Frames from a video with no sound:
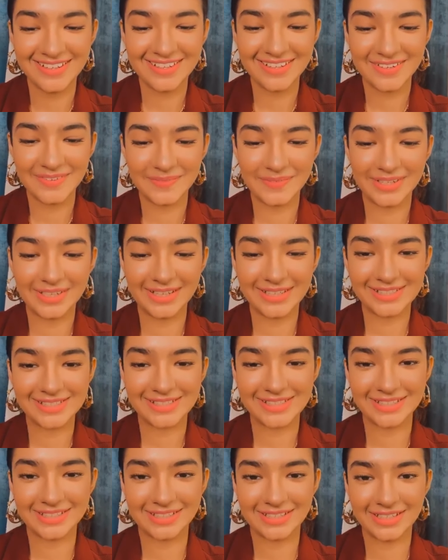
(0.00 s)
Let's
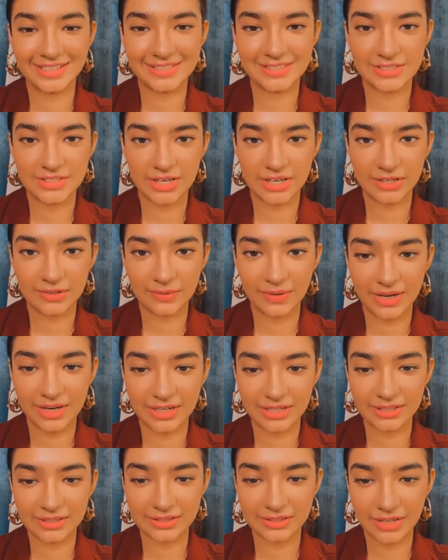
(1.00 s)
see. Let's try to add
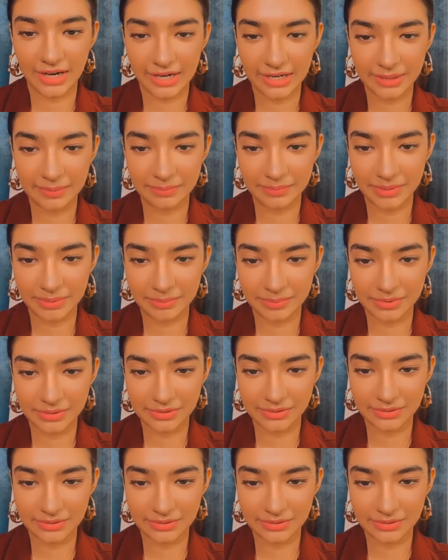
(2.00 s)
random people.